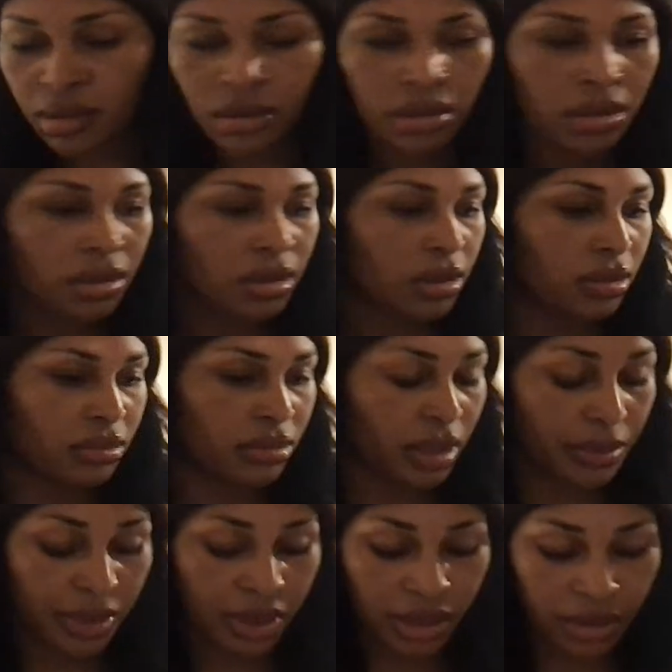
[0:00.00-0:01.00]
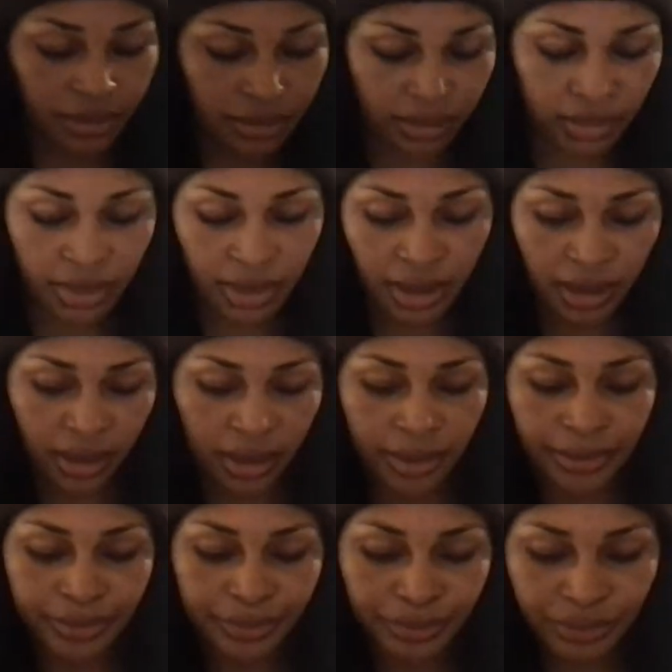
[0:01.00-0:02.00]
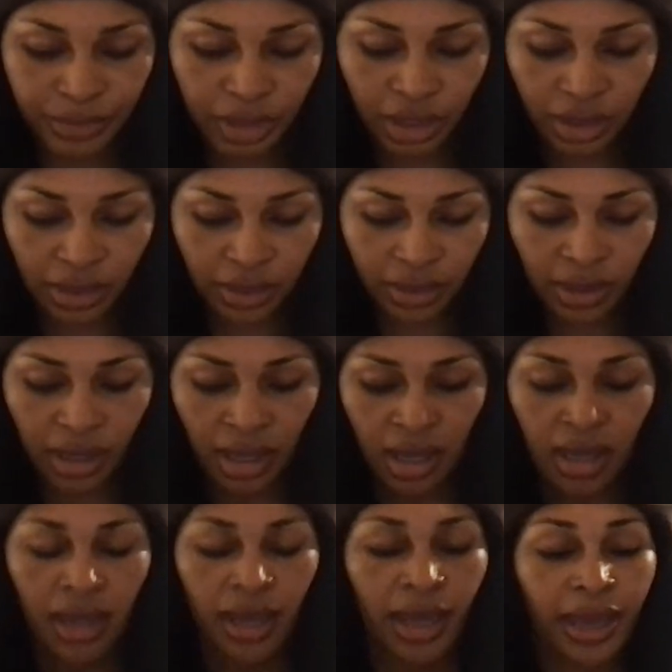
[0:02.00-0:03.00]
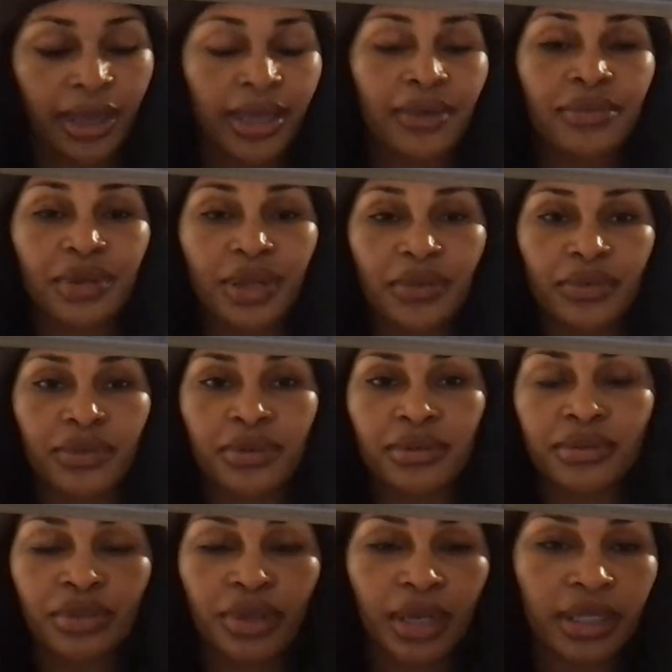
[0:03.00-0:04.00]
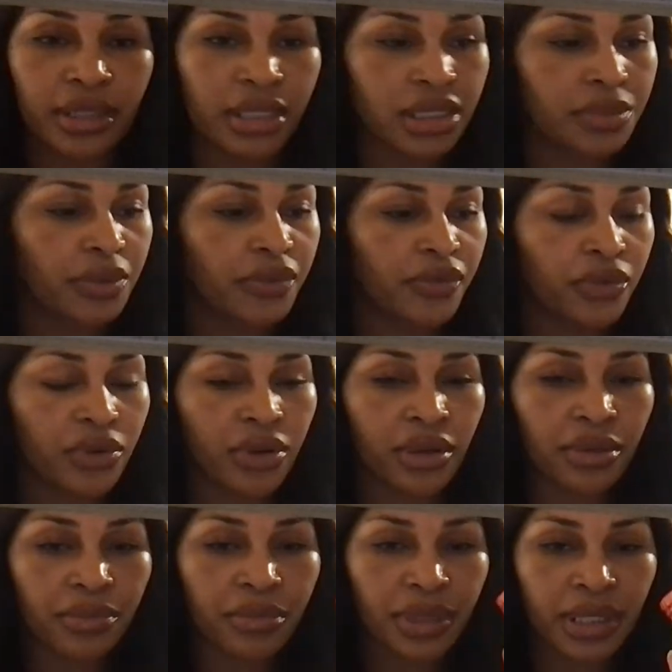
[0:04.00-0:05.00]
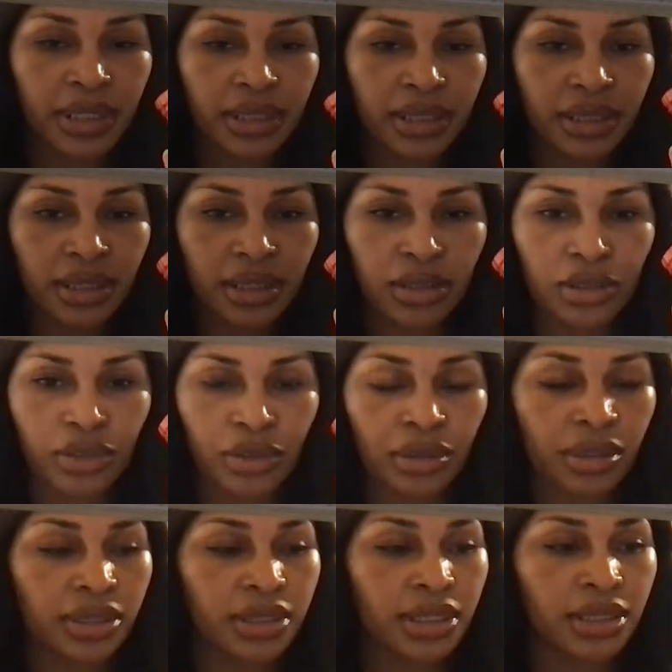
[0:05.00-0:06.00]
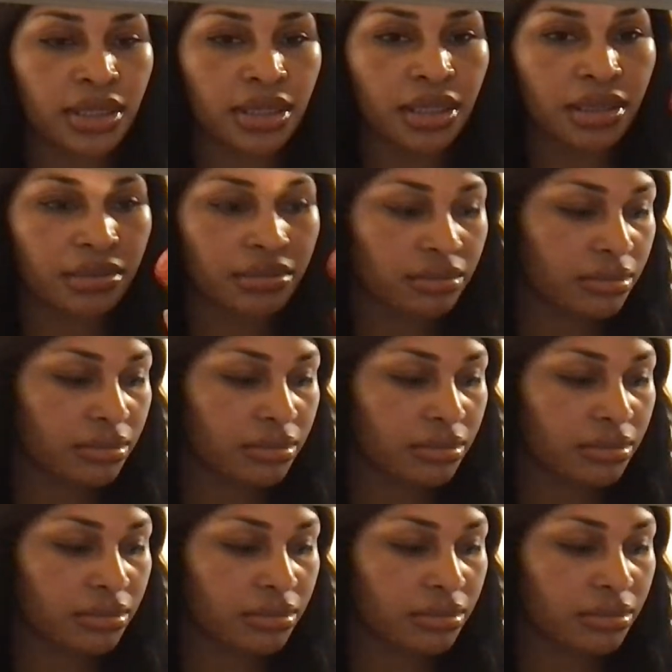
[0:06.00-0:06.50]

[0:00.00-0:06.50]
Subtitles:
Okay, my mom. So, I have never tried this before, but this is a jerk seasoning.